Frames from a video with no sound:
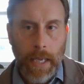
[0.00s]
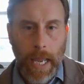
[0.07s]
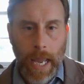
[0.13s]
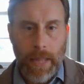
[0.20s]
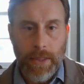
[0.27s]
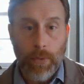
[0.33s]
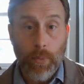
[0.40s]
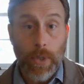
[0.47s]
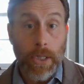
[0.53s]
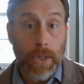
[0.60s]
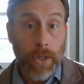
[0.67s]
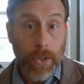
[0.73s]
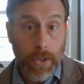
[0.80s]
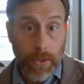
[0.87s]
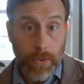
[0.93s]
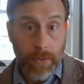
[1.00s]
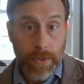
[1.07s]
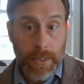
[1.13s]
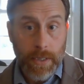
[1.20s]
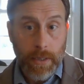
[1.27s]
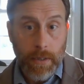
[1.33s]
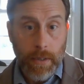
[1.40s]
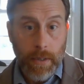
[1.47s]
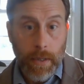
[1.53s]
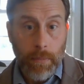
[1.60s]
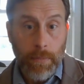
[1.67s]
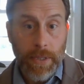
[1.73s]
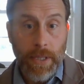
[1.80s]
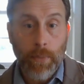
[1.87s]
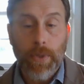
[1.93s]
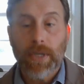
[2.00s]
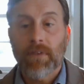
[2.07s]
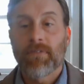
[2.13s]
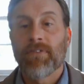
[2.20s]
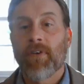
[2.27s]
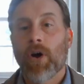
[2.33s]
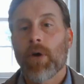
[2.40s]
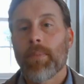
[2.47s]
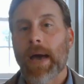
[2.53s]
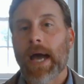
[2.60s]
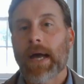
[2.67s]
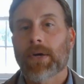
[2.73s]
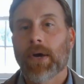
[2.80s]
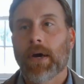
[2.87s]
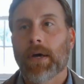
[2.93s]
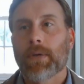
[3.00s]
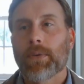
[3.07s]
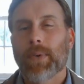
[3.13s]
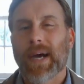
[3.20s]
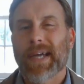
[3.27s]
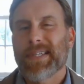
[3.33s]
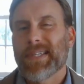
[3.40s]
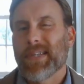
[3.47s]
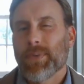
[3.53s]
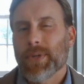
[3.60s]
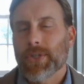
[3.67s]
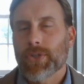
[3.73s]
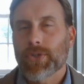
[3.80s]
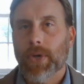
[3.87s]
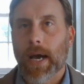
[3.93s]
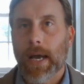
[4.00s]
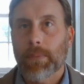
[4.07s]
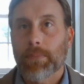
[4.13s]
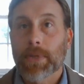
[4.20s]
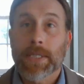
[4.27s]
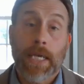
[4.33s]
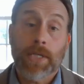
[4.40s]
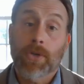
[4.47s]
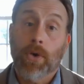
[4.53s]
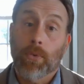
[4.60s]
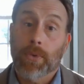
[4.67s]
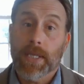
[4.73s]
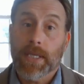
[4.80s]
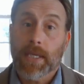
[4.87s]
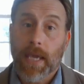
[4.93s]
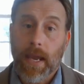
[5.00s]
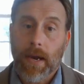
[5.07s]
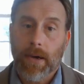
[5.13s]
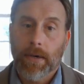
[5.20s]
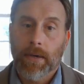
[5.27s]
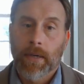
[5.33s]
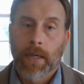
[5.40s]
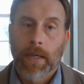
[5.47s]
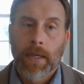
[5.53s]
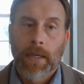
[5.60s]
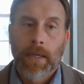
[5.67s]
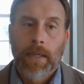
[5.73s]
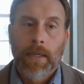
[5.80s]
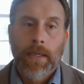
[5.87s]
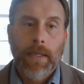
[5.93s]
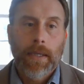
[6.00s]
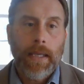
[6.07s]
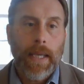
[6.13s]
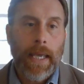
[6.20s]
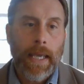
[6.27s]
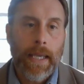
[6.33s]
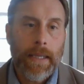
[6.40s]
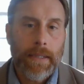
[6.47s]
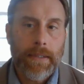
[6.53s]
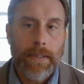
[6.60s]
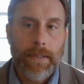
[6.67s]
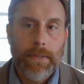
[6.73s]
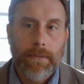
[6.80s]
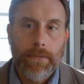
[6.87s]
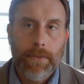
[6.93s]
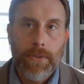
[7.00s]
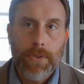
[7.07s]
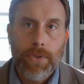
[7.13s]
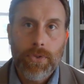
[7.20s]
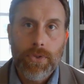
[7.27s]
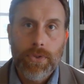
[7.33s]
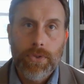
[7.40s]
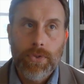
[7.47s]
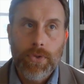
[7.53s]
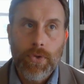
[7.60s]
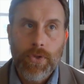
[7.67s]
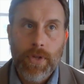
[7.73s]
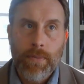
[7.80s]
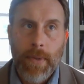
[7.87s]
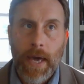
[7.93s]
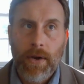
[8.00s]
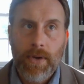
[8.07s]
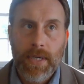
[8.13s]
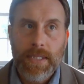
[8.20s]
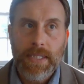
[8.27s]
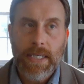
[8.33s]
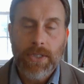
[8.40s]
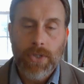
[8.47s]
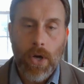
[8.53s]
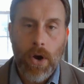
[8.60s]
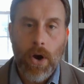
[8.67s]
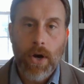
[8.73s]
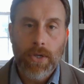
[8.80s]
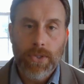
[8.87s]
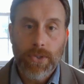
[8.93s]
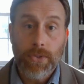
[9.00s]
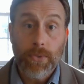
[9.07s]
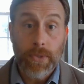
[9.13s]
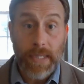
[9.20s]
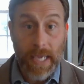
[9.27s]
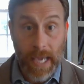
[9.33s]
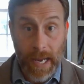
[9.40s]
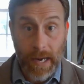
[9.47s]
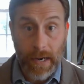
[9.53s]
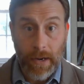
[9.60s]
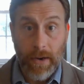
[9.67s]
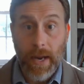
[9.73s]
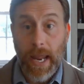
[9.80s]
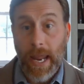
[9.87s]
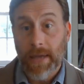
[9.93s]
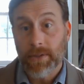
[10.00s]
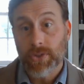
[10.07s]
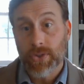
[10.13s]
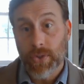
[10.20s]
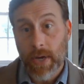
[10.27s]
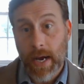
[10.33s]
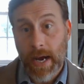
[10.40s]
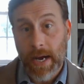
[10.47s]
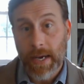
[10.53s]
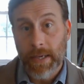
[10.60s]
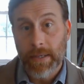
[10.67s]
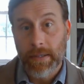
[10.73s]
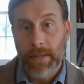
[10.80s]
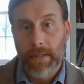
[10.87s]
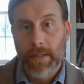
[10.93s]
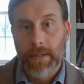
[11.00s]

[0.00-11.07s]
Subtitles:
and then we lose, but then we can fall back on, I didn't really try because I don't really care. And the truth of the matter is, it's hard to care and try